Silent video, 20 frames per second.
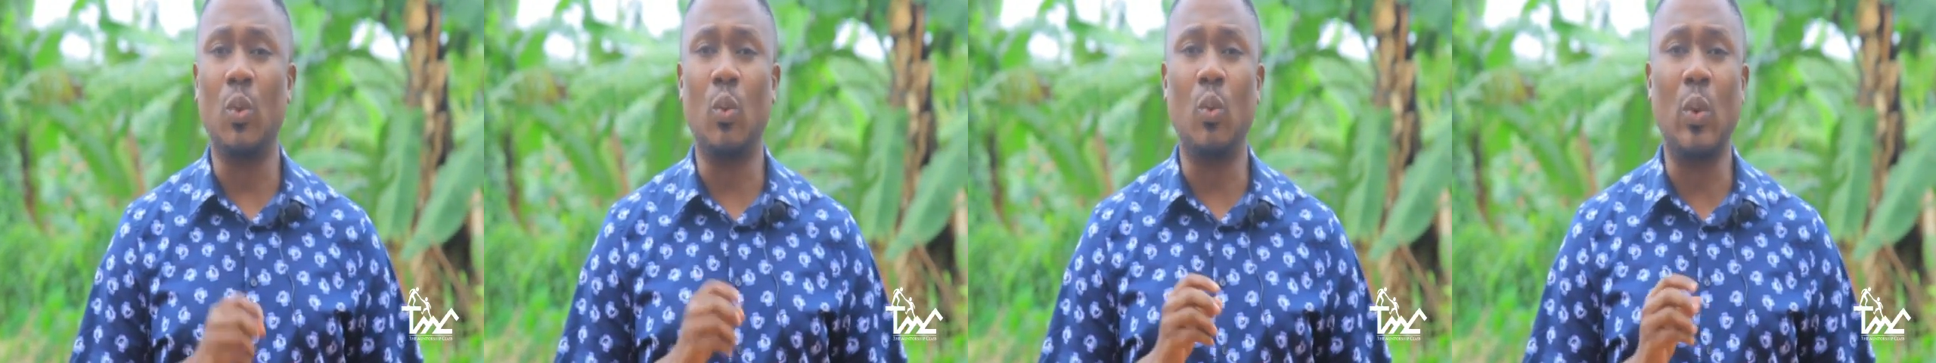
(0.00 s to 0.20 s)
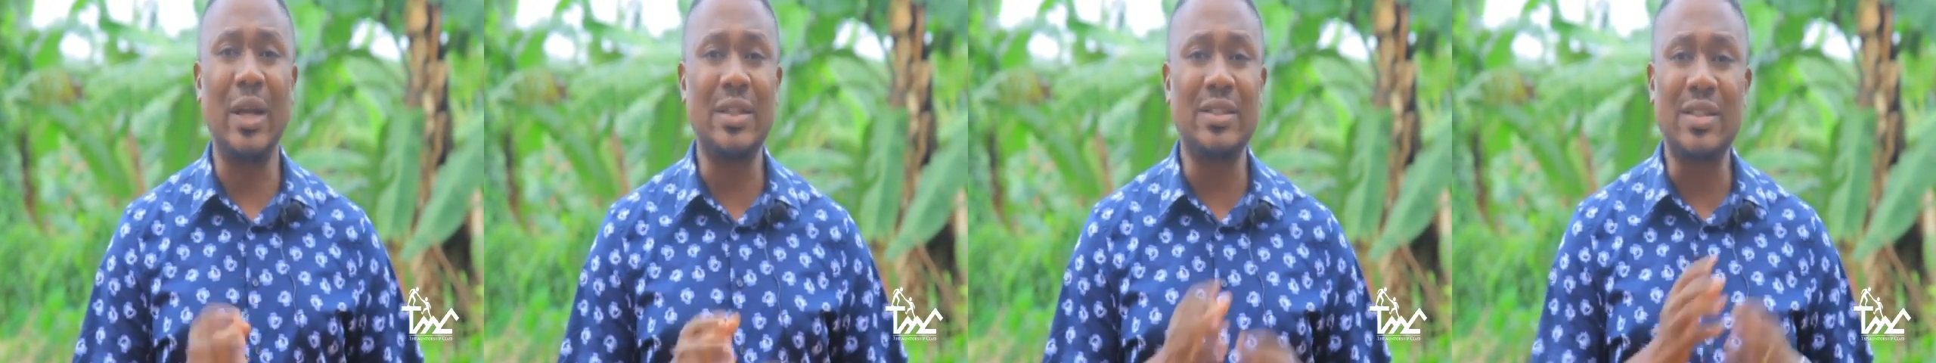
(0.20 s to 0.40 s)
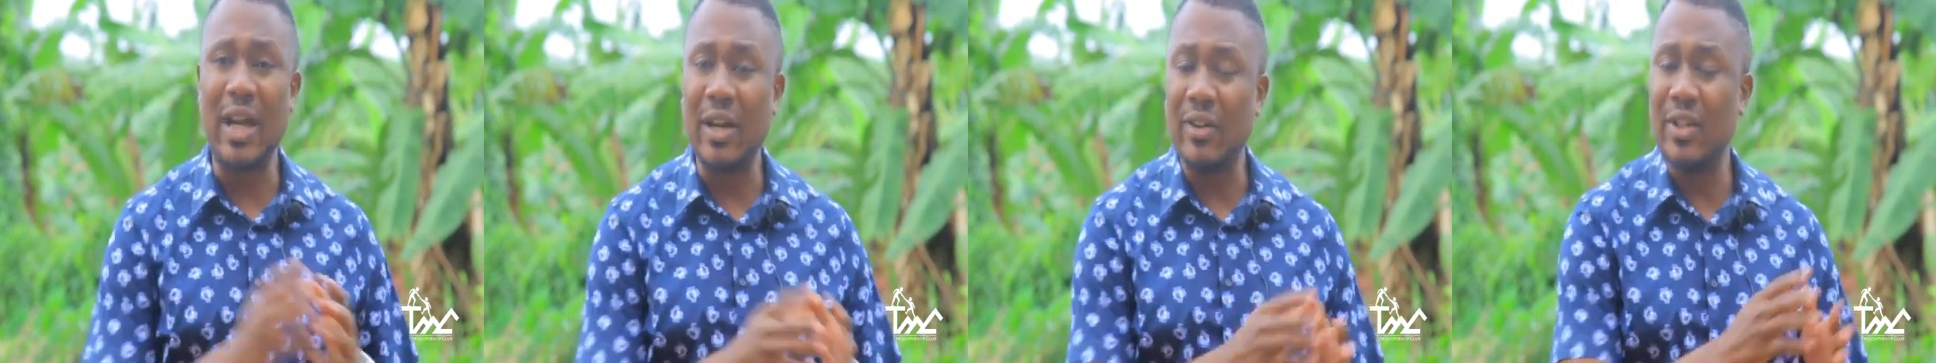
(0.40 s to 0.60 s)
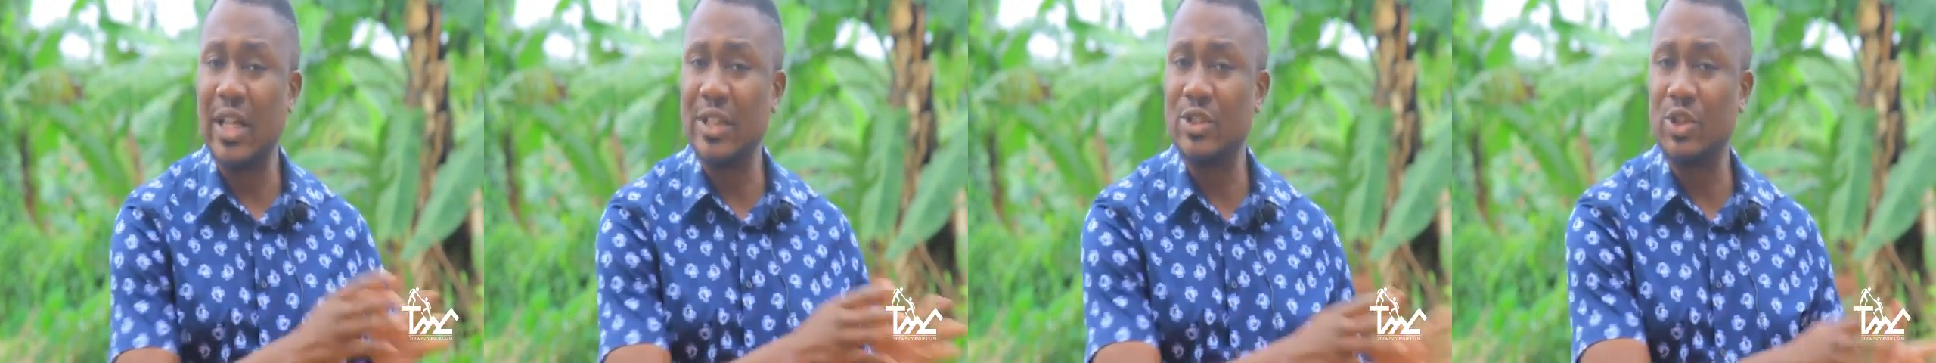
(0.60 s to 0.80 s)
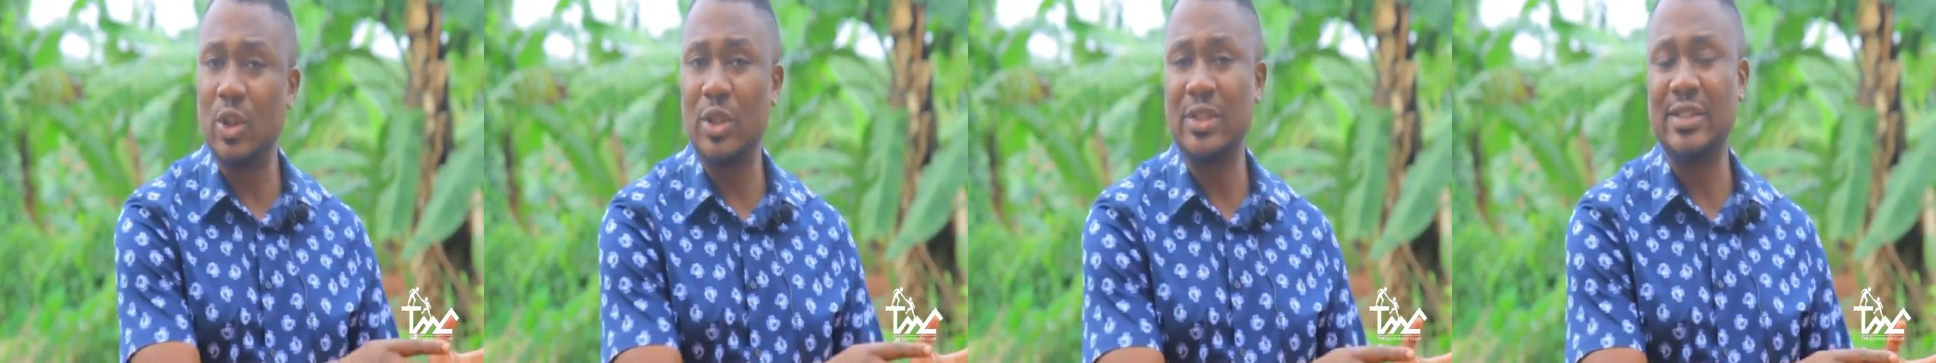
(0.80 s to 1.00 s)
what
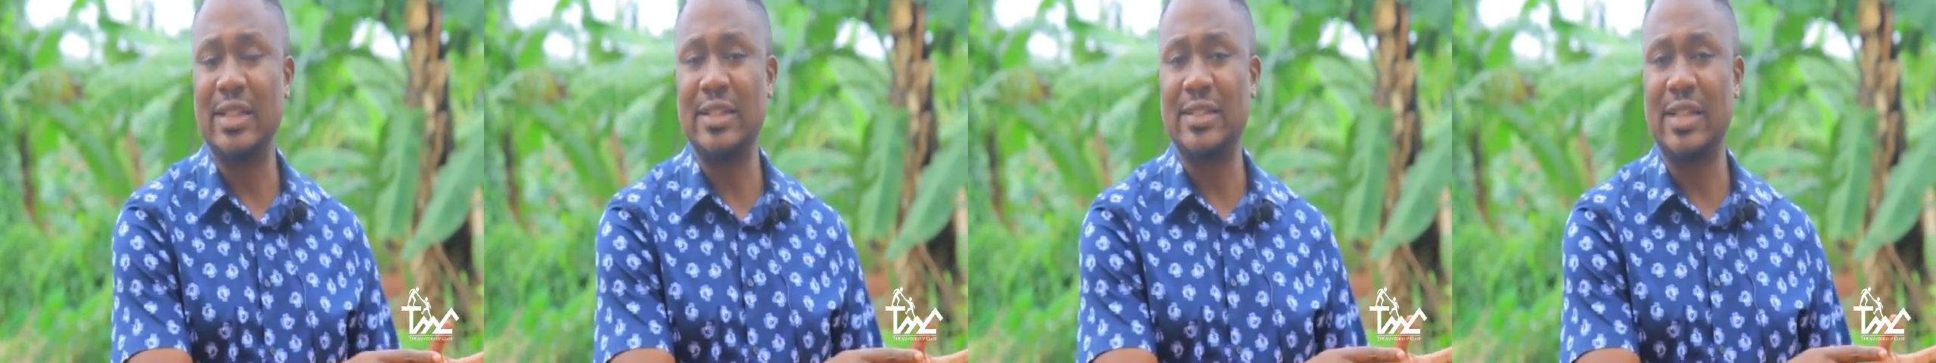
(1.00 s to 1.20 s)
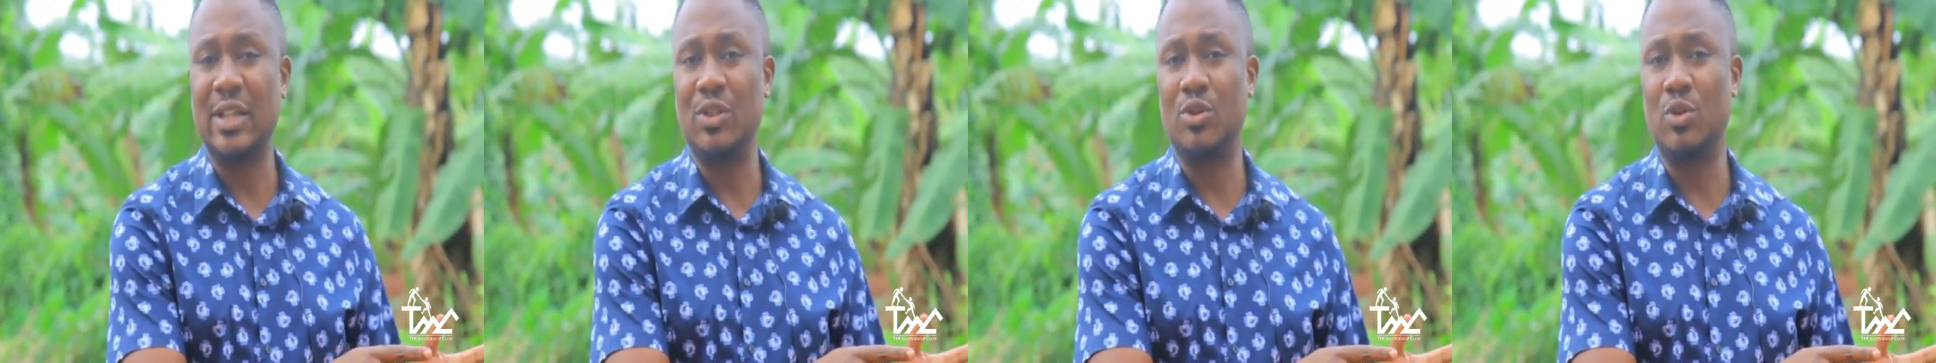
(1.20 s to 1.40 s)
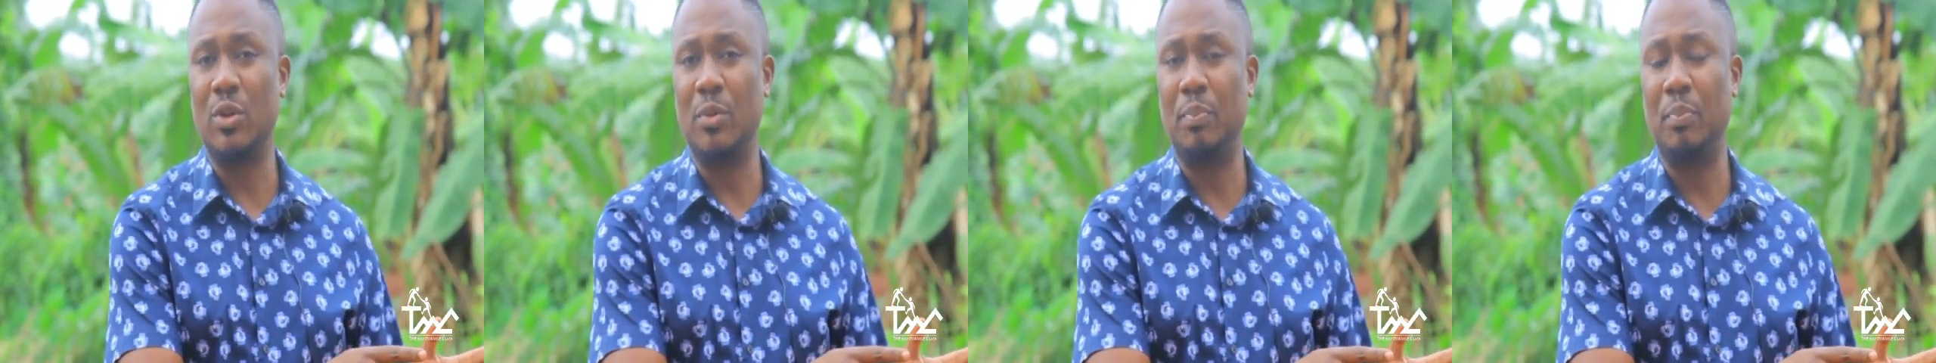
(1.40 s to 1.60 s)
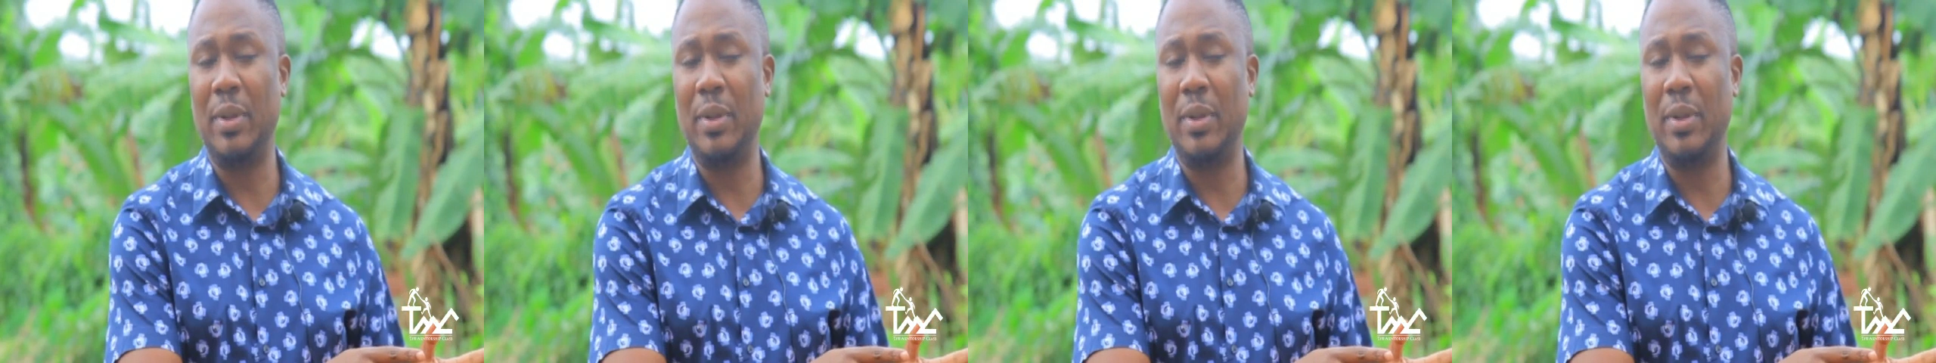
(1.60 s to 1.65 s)
career choices I should